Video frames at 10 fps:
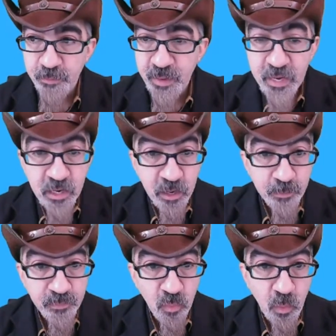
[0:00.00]

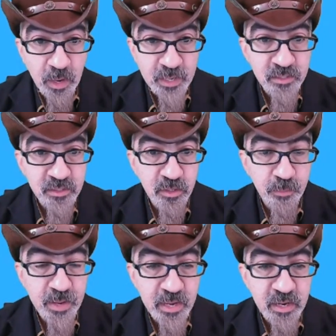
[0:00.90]
income wise,
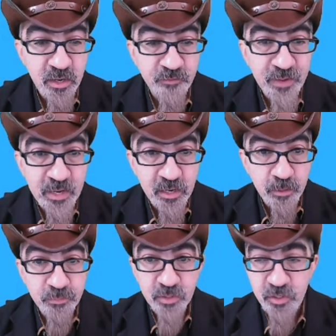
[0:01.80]
making enough
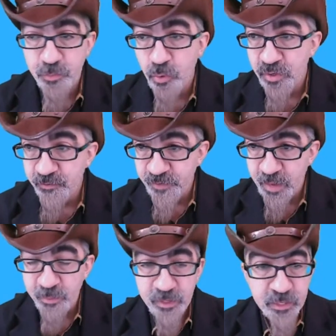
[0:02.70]
income to support the
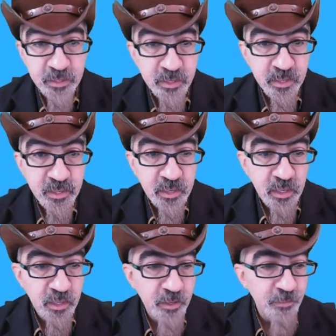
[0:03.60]
family,
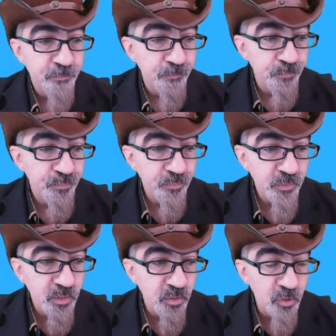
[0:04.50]

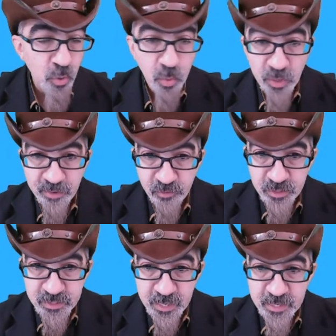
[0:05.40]
doing whatever
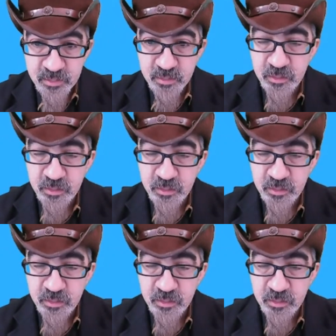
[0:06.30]
it takes.